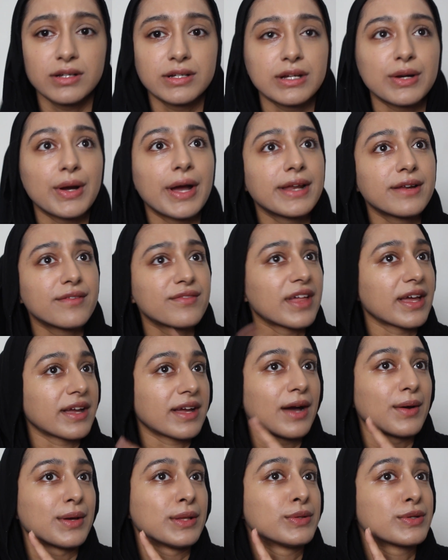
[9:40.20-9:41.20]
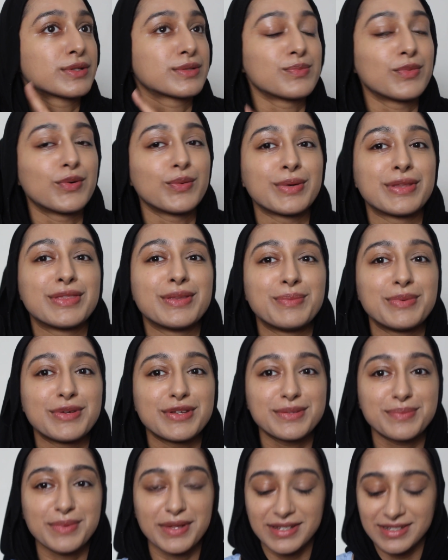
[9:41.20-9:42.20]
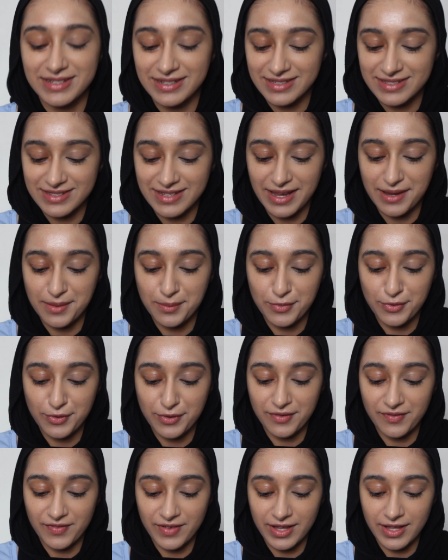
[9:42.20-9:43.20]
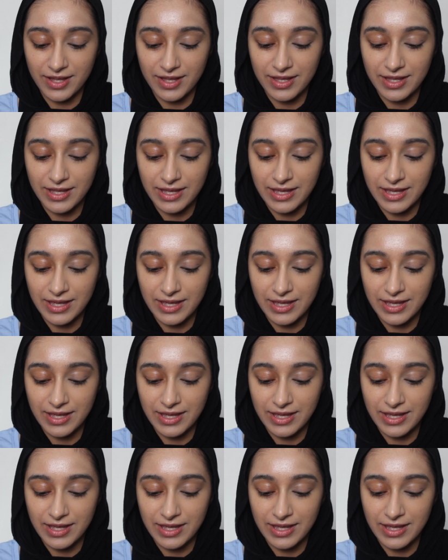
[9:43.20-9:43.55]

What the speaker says: Kind of like how it looks more with the beauty blender, because I'm more of a